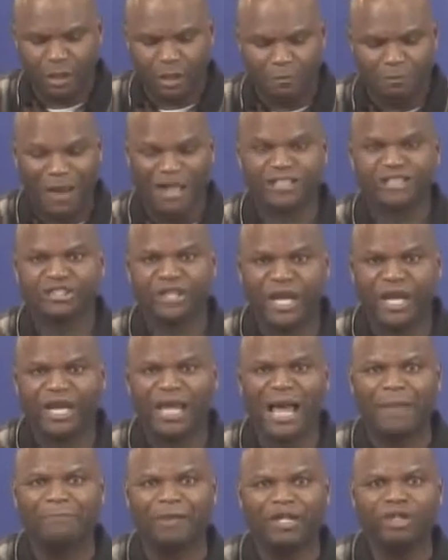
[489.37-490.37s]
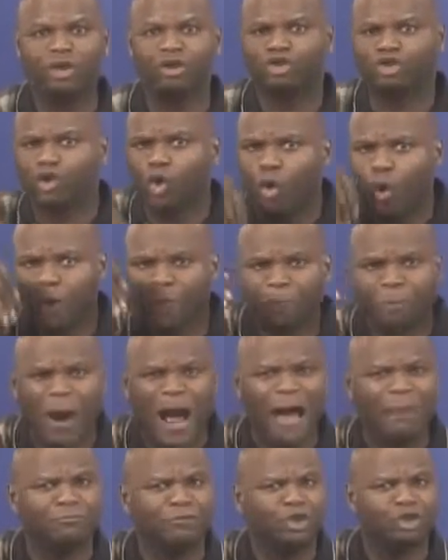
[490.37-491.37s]
by studying I mean you're doing
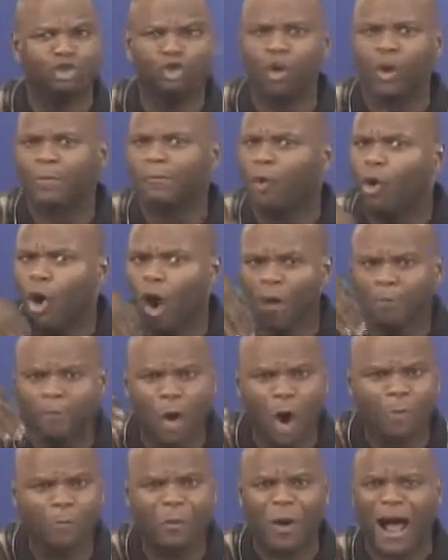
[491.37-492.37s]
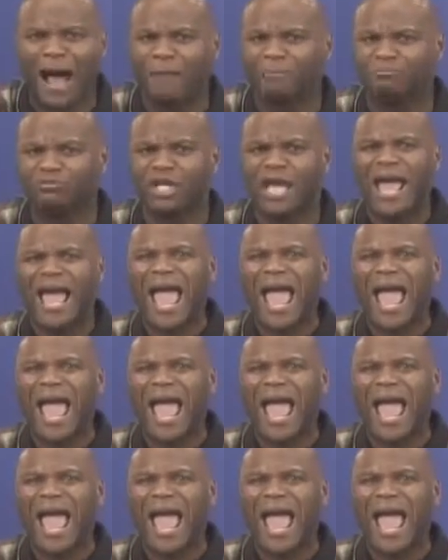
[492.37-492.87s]
problems, you're doing more and more problems.